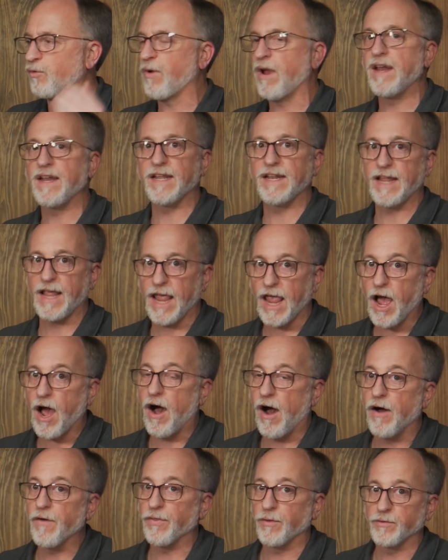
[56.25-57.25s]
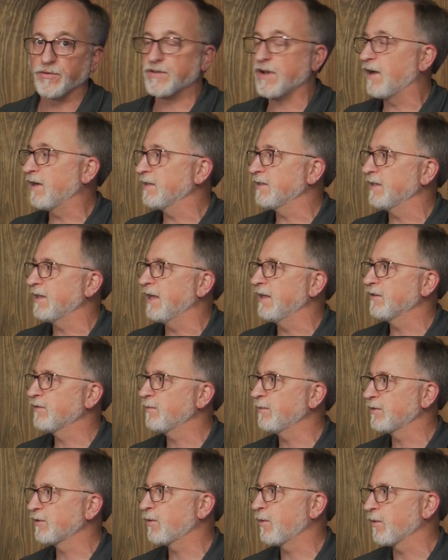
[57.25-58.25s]
created on those
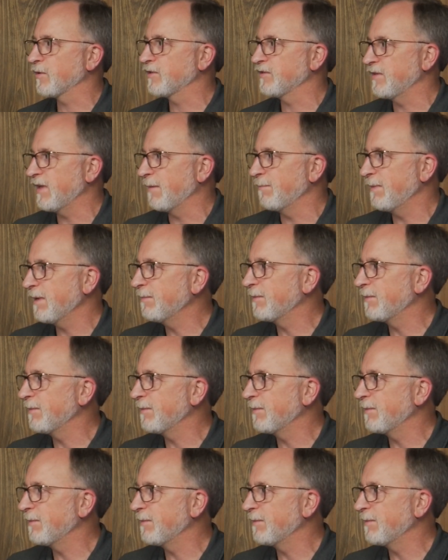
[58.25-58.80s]
continents, which of course is not